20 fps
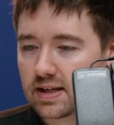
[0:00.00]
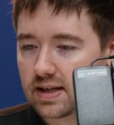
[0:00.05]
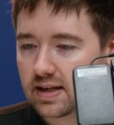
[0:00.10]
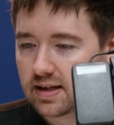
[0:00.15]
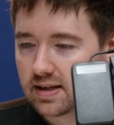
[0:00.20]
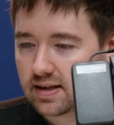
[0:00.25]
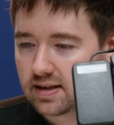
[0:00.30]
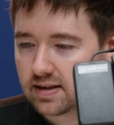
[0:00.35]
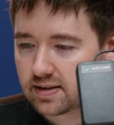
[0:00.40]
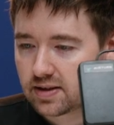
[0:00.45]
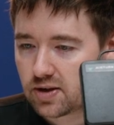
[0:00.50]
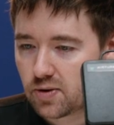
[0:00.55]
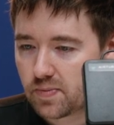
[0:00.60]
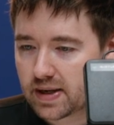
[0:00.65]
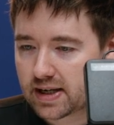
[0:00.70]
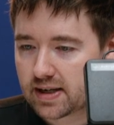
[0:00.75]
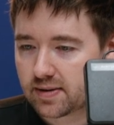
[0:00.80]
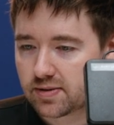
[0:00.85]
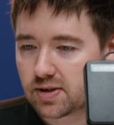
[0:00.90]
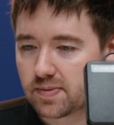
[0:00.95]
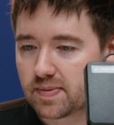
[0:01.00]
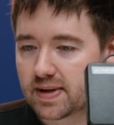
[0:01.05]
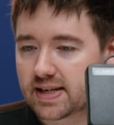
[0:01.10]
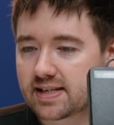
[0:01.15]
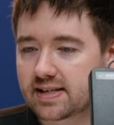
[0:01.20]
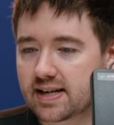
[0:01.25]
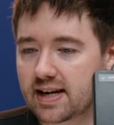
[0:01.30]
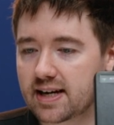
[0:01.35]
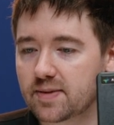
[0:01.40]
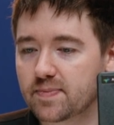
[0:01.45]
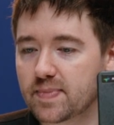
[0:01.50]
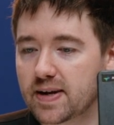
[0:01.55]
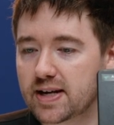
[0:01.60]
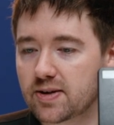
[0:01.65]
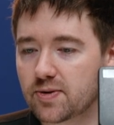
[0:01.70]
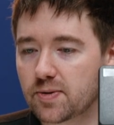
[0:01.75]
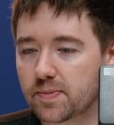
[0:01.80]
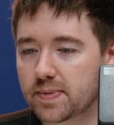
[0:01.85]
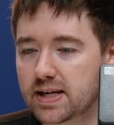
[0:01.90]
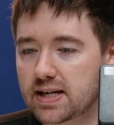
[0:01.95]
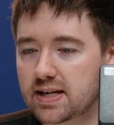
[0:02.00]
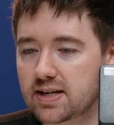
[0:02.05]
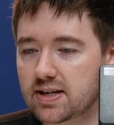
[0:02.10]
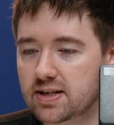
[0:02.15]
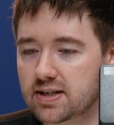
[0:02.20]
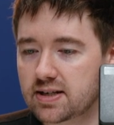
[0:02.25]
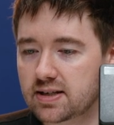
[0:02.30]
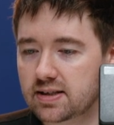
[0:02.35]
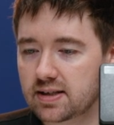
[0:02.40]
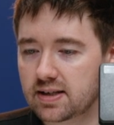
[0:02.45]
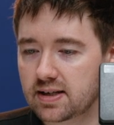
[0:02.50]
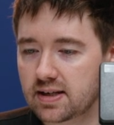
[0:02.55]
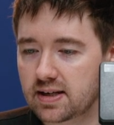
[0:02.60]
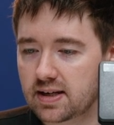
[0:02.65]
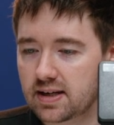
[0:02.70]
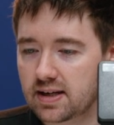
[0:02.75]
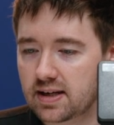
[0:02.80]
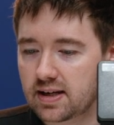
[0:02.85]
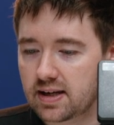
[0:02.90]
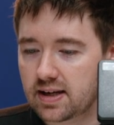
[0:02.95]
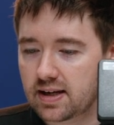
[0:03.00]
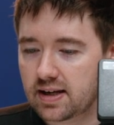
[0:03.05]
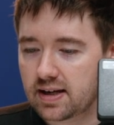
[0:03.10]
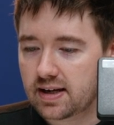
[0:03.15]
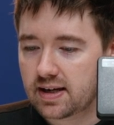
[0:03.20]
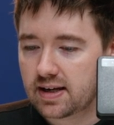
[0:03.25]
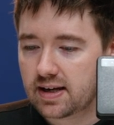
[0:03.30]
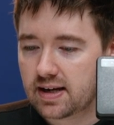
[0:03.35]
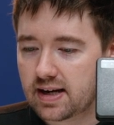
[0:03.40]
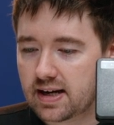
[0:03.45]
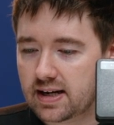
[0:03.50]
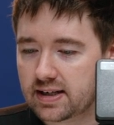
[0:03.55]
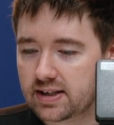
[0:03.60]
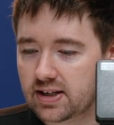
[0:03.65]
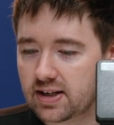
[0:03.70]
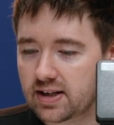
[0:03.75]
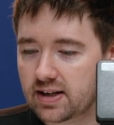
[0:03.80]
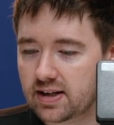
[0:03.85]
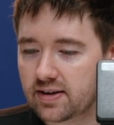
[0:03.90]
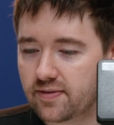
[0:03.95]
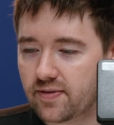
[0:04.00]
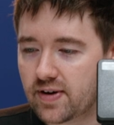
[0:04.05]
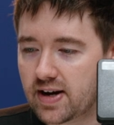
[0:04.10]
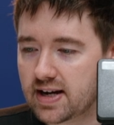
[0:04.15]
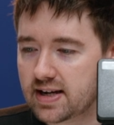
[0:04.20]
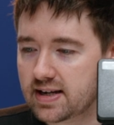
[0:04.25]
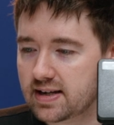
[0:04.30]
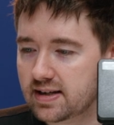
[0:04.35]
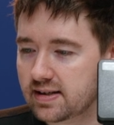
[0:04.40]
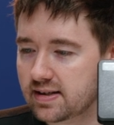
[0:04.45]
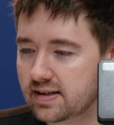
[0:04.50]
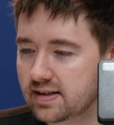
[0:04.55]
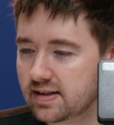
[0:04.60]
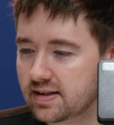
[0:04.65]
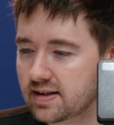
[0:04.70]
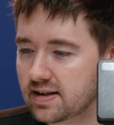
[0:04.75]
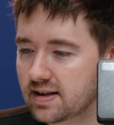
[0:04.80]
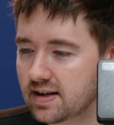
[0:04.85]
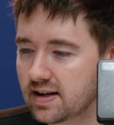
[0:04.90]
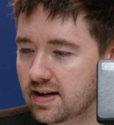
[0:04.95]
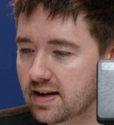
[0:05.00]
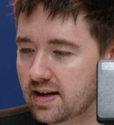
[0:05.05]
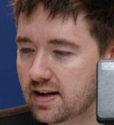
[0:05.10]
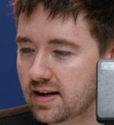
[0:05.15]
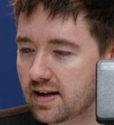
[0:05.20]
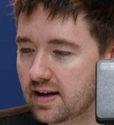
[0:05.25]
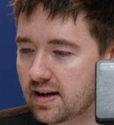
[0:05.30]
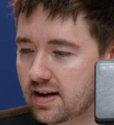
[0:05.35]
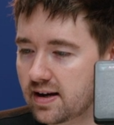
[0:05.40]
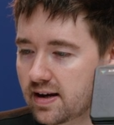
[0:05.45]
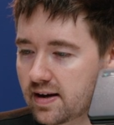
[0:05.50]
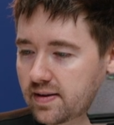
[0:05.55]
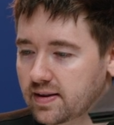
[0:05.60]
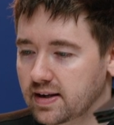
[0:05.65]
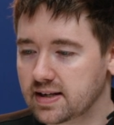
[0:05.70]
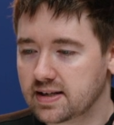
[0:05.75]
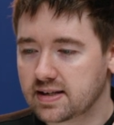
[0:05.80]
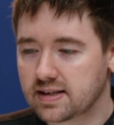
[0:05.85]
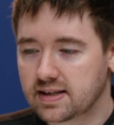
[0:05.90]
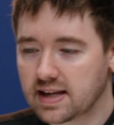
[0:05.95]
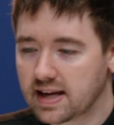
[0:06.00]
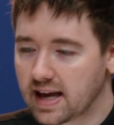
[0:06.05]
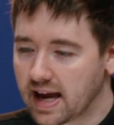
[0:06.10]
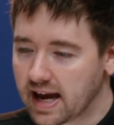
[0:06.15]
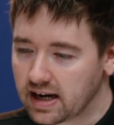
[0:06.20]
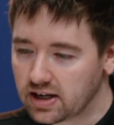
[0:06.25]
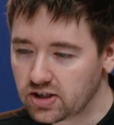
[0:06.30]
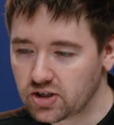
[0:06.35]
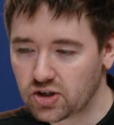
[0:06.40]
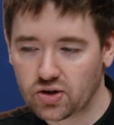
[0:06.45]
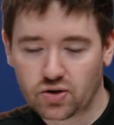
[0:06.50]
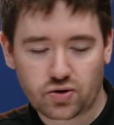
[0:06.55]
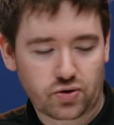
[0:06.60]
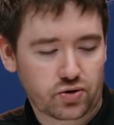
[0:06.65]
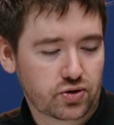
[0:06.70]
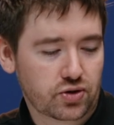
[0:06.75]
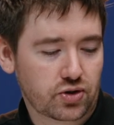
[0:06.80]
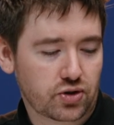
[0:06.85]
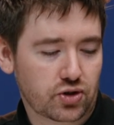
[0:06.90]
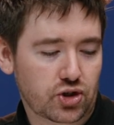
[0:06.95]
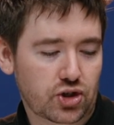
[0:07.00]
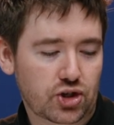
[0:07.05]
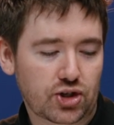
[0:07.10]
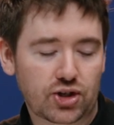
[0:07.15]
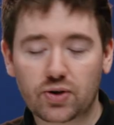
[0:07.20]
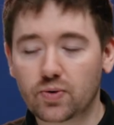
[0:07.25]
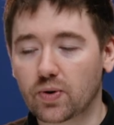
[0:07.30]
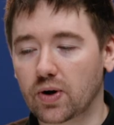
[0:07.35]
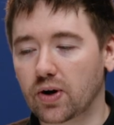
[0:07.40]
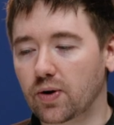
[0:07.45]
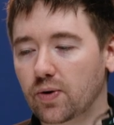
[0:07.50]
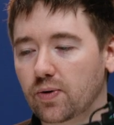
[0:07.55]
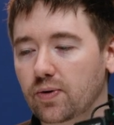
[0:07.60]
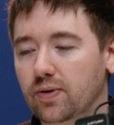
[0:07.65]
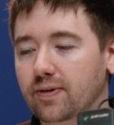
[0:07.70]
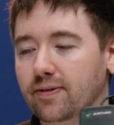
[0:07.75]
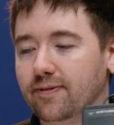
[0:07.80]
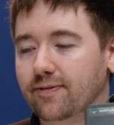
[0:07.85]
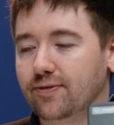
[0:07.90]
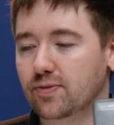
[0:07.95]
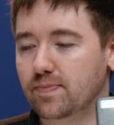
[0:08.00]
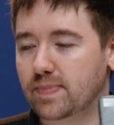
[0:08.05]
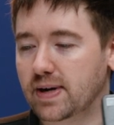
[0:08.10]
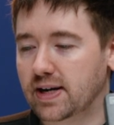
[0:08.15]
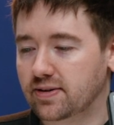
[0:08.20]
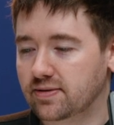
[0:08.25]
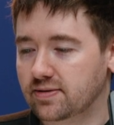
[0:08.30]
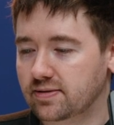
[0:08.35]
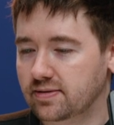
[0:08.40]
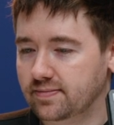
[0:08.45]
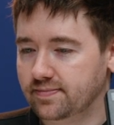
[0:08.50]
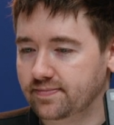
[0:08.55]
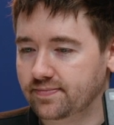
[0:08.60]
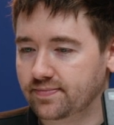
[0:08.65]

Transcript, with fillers: and go back up to my side menu up here, add another device uh, I think this is the AirTurn Duo foot pedal.